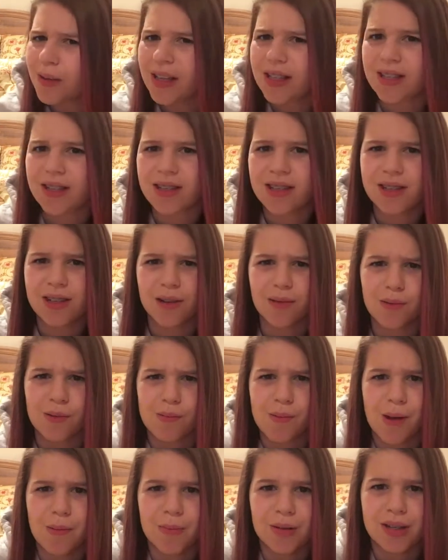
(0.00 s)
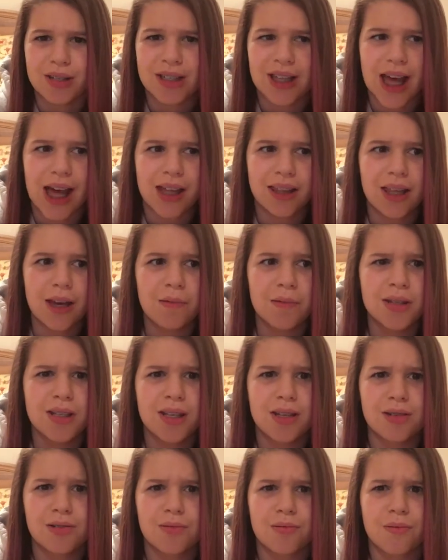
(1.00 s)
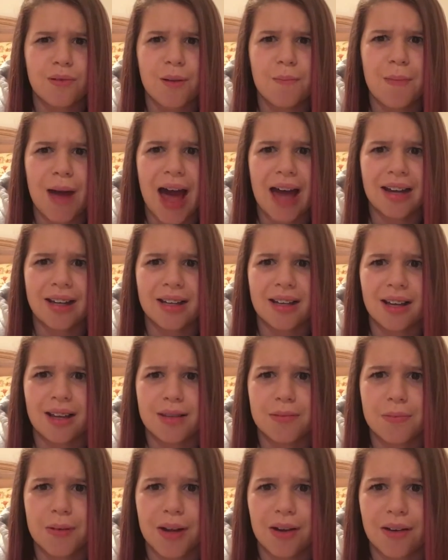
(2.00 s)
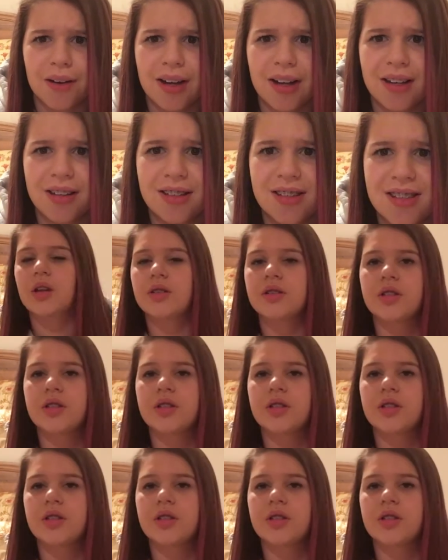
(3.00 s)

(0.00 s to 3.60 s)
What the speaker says: Mason still remembers that. That was a traumatic experience.